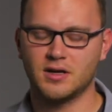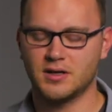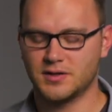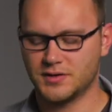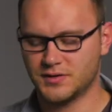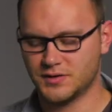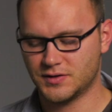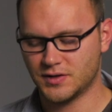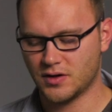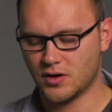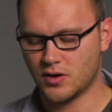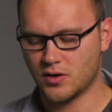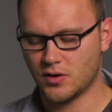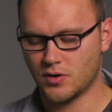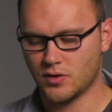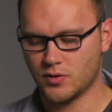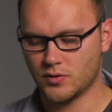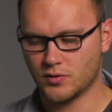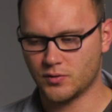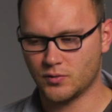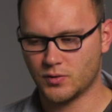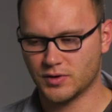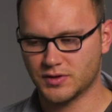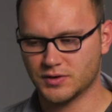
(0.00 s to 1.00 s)

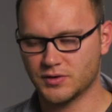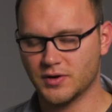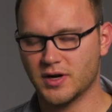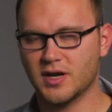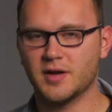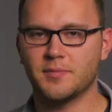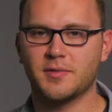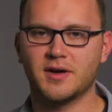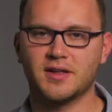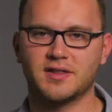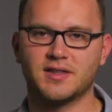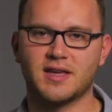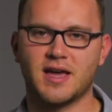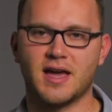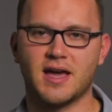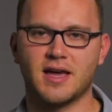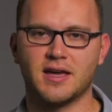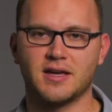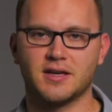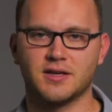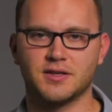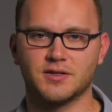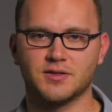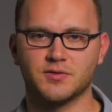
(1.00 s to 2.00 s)
So what's great about
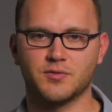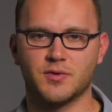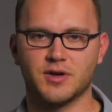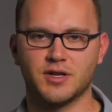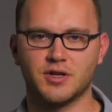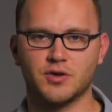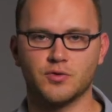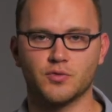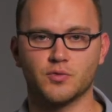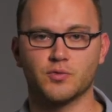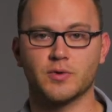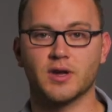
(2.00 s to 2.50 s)
that is when you